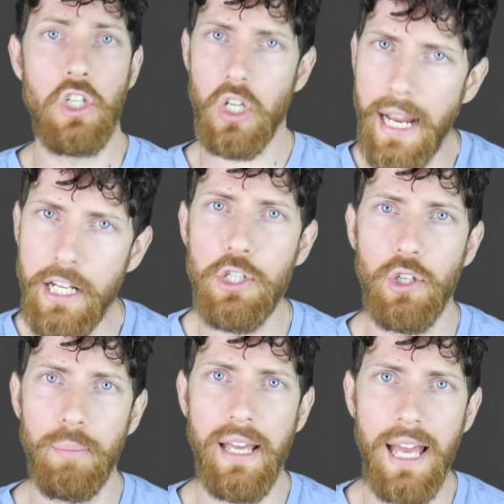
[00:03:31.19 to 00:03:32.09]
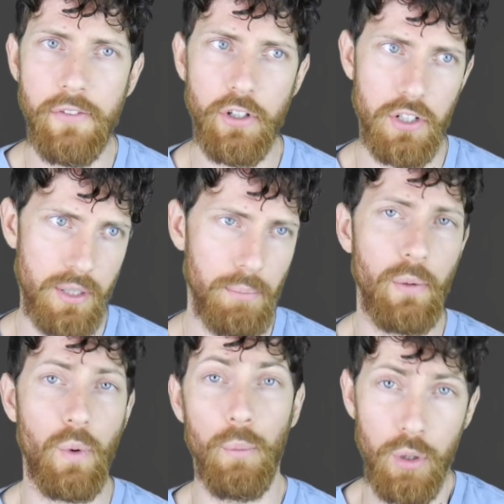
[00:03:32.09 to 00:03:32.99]
change your behavior to
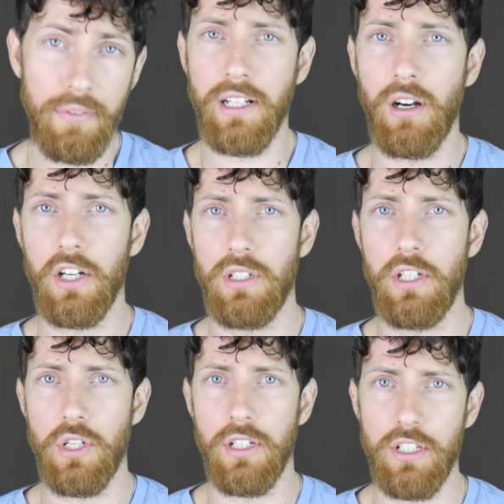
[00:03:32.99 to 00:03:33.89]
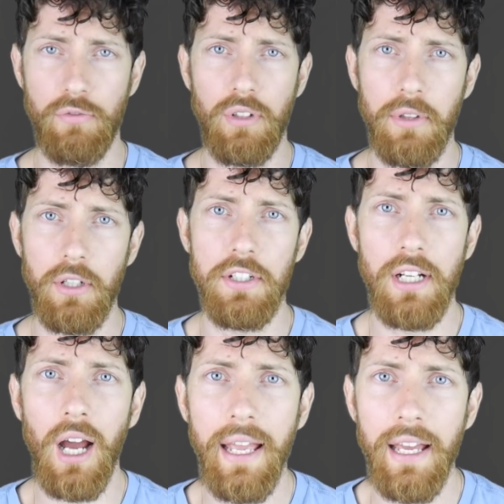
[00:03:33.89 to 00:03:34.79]
simply remove the carcinogens from their
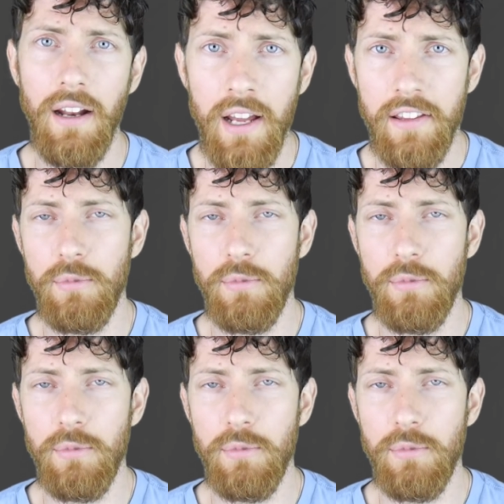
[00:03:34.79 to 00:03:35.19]
diet,